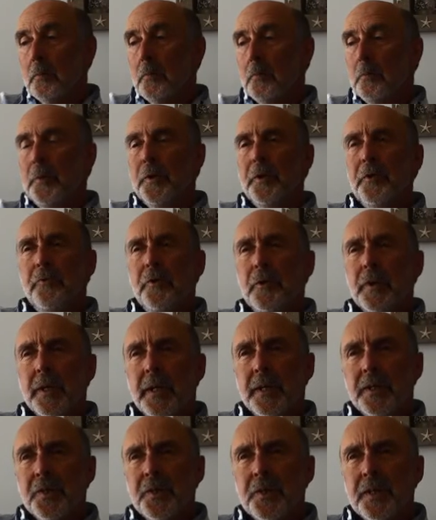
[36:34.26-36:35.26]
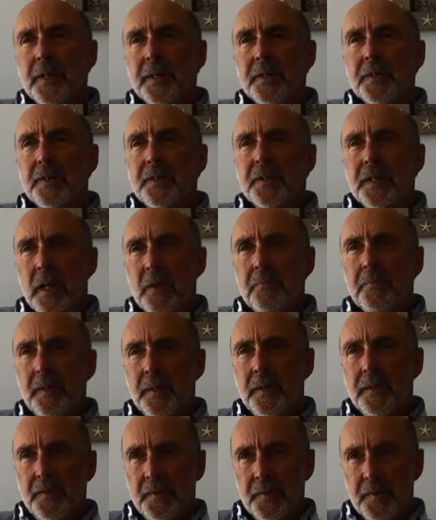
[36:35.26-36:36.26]
but if you can start to tap
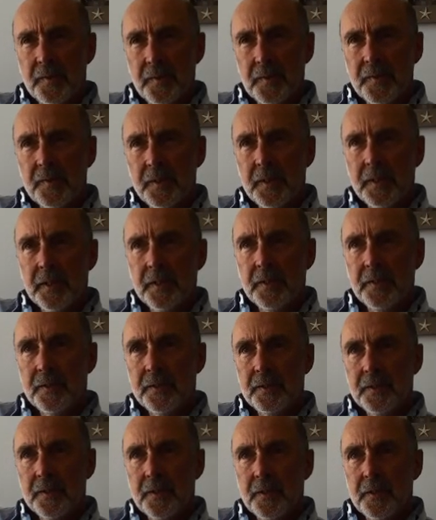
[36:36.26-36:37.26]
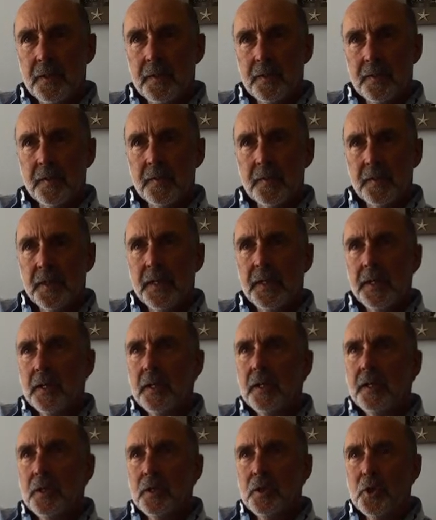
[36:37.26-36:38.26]
into the things that they
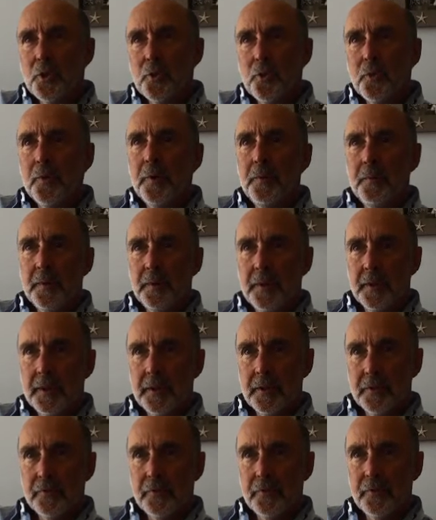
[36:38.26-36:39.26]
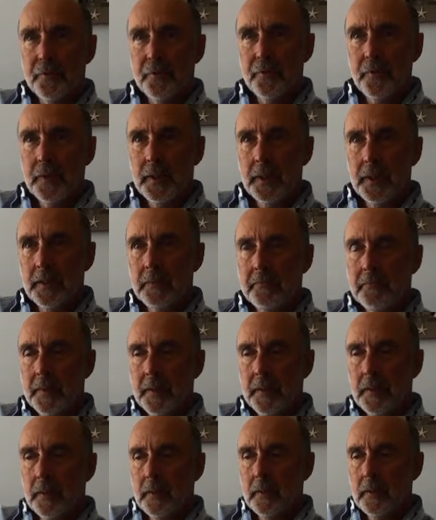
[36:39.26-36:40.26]
get enjoyment out of doing,
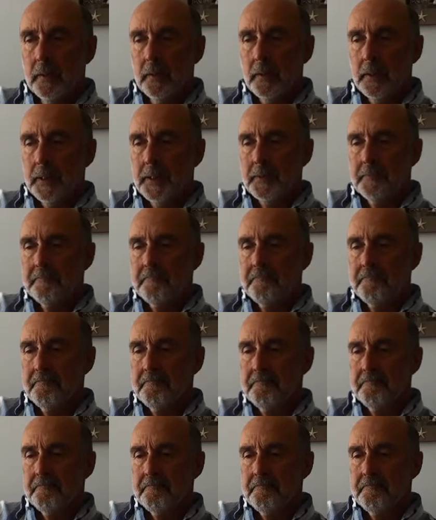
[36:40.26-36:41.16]
yeah. um,